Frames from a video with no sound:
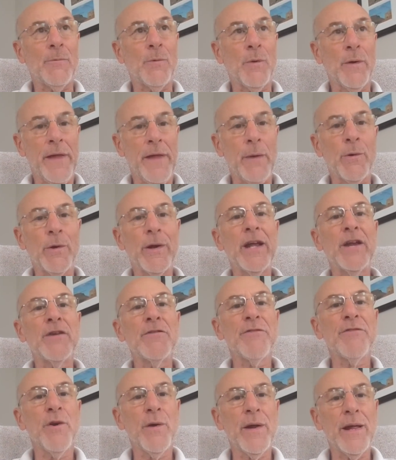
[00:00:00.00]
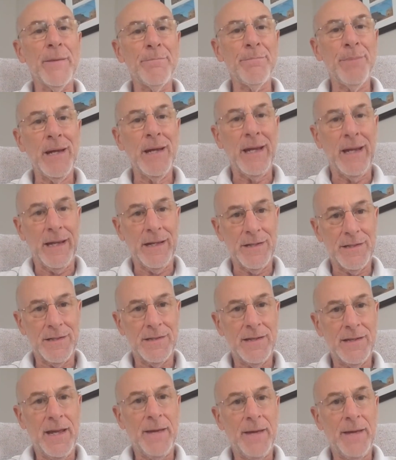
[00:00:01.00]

where they were inverting bigs,